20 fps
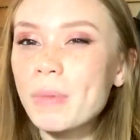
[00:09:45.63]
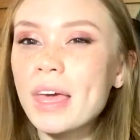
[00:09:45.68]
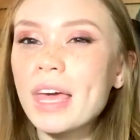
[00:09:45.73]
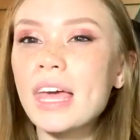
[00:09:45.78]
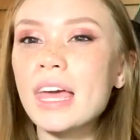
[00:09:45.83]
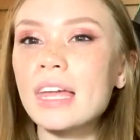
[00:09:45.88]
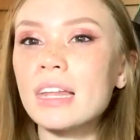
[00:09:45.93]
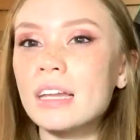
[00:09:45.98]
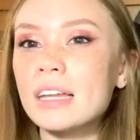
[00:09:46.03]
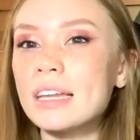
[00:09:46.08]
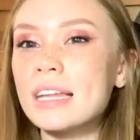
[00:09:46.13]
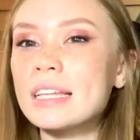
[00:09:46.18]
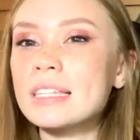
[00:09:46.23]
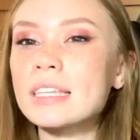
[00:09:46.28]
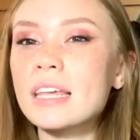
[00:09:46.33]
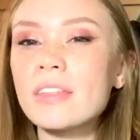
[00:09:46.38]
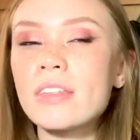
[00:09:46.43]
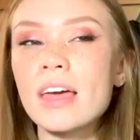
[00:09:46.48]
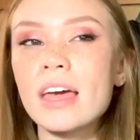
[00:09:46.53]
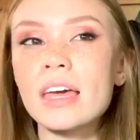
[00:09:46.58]
bit and it did
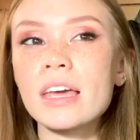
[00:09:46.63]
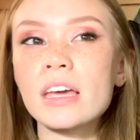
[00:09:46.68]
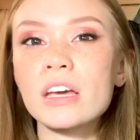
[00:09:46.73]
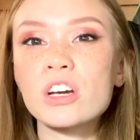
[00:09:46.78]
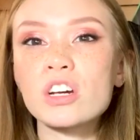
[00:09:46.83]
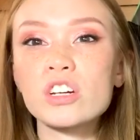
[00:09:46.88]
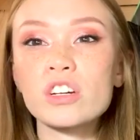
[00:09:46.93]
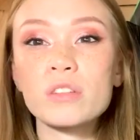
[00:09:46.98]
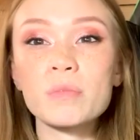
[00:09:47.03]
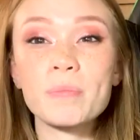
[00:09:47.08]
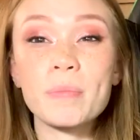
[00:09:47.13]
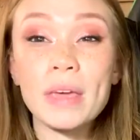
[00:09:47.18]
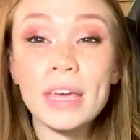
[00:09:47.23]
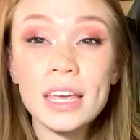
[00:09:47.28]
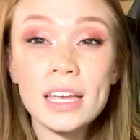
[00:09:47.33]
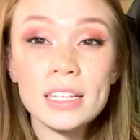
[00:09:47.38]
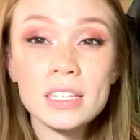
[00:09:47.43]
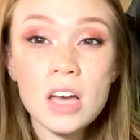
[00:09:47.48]
say that it could be